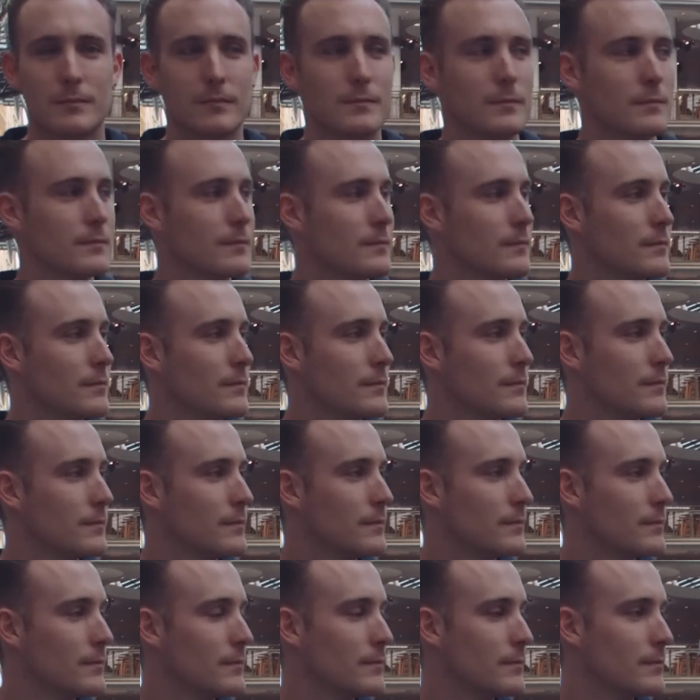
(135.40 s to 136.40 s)

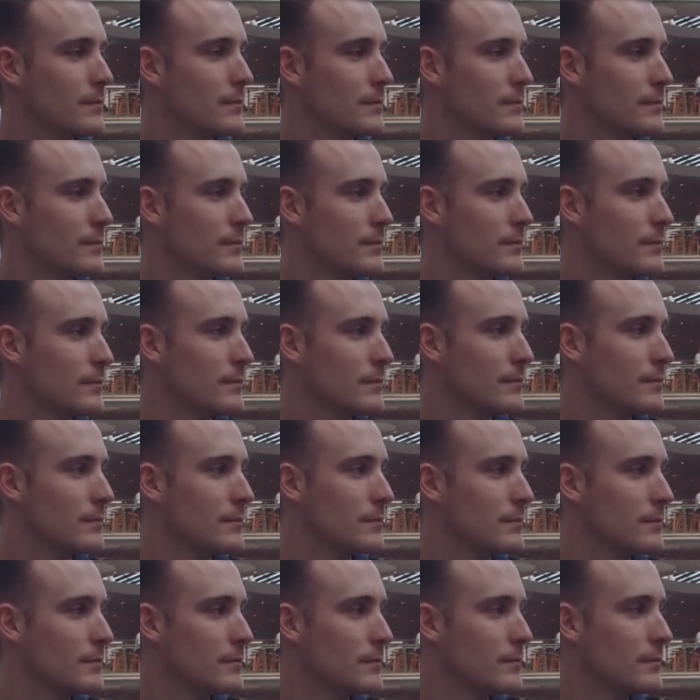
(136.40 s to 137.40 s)

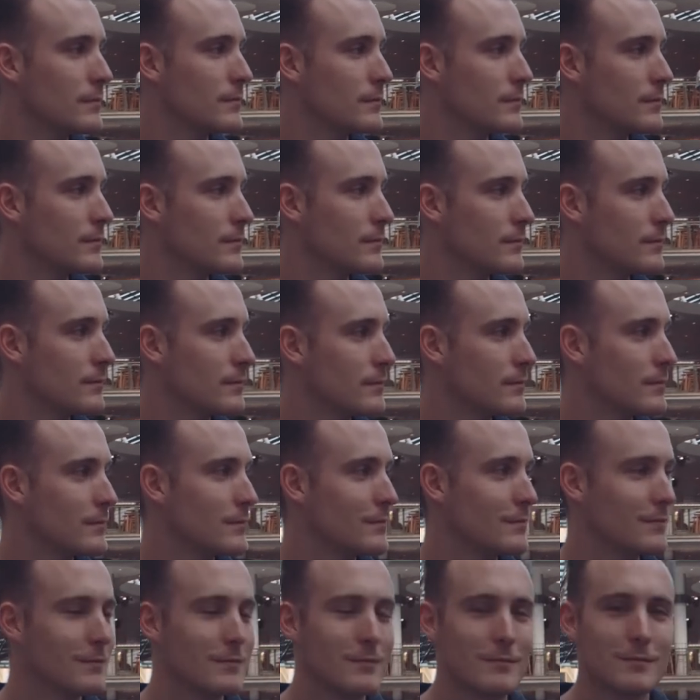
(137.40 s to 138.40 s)

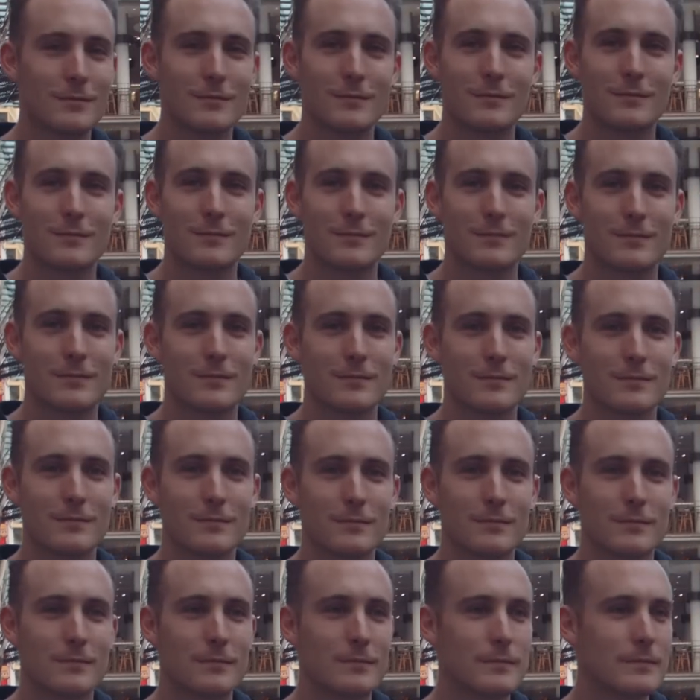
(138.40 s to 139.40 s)

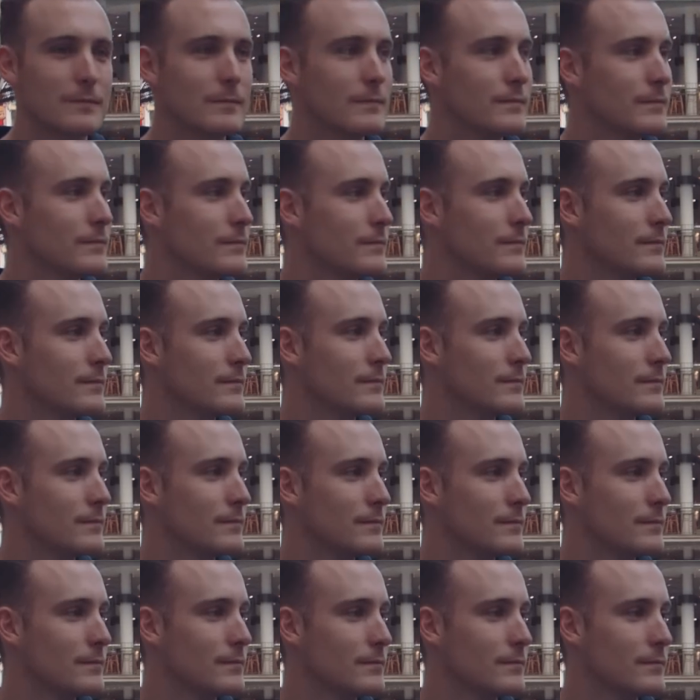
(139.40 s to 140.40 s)

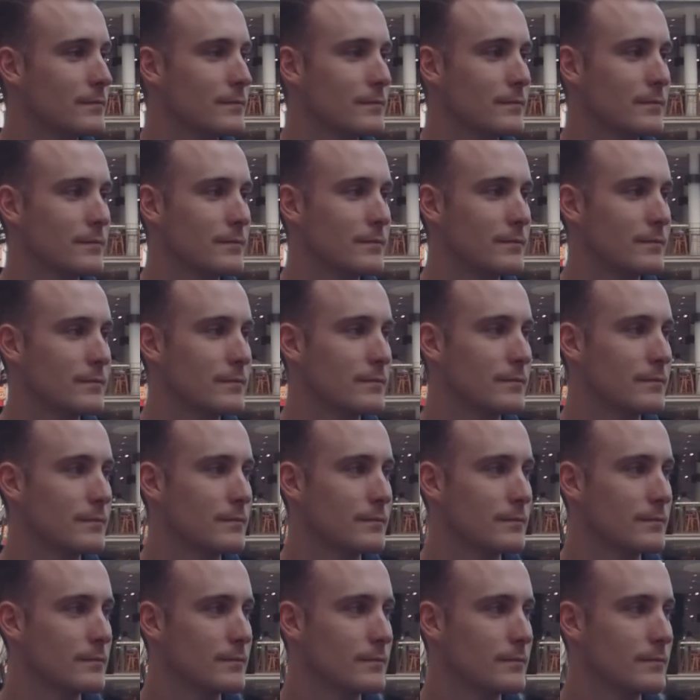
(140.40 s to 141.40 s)

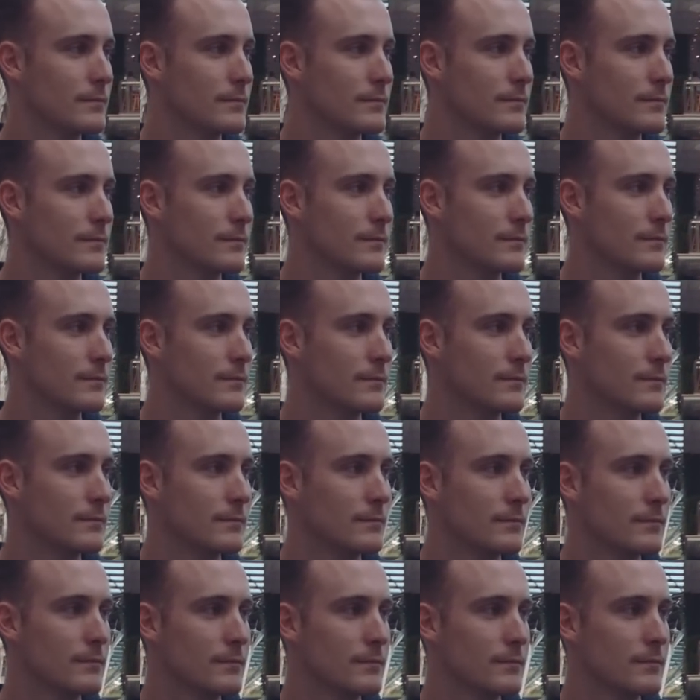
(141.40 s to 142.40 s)

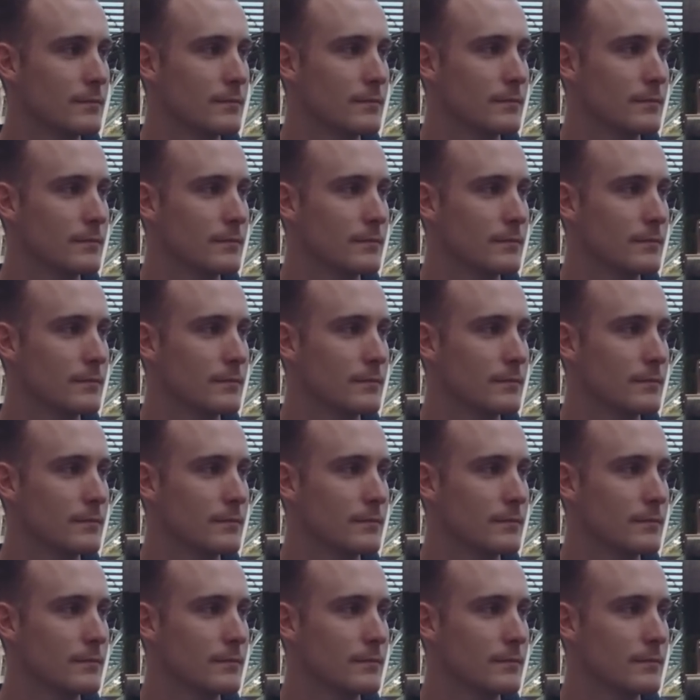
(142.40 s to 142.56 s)
(silent)